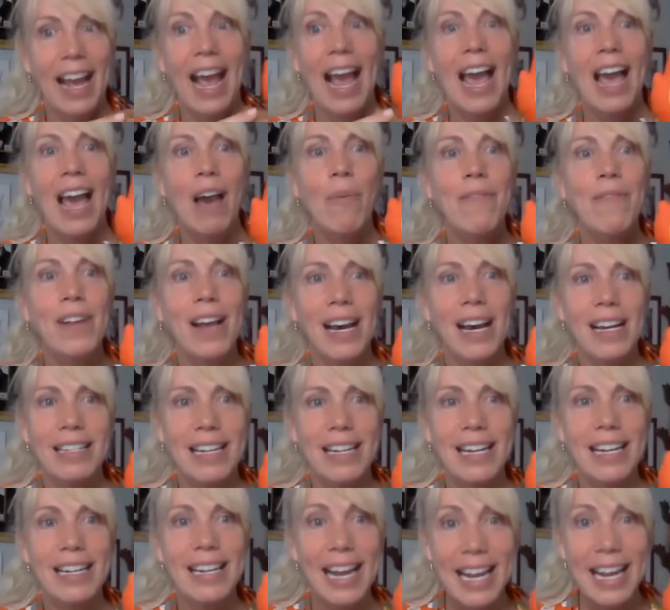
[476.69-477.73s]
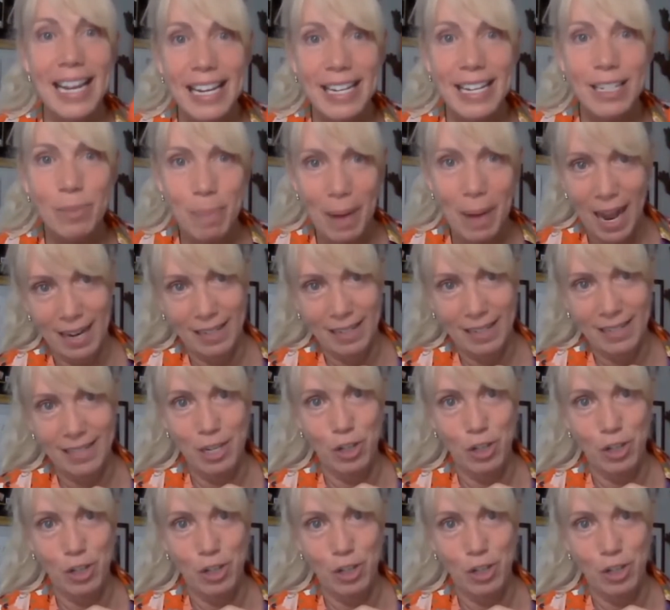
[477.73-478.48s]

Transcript: And we've got today's box that